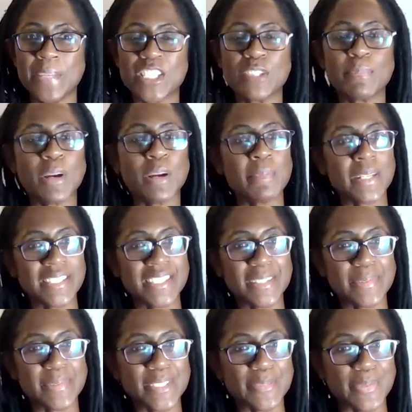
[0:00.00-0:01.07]

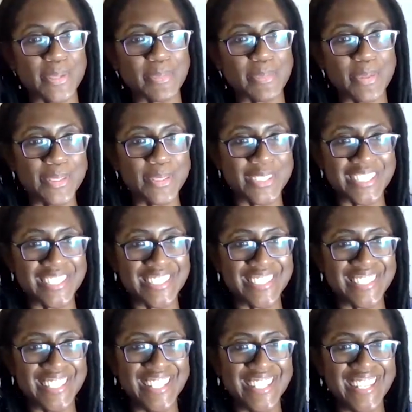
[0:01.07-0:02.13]
experimenting with different
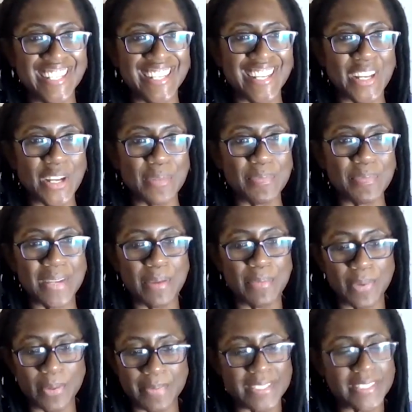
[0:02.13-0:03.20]
approaches. Um,
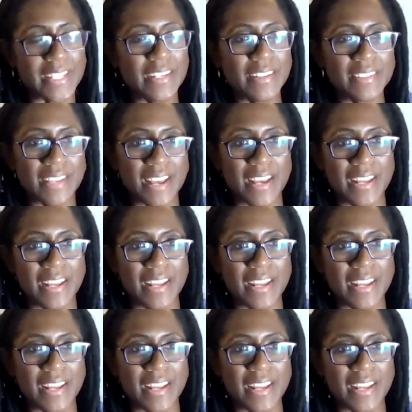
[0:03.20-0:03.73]
and what we settled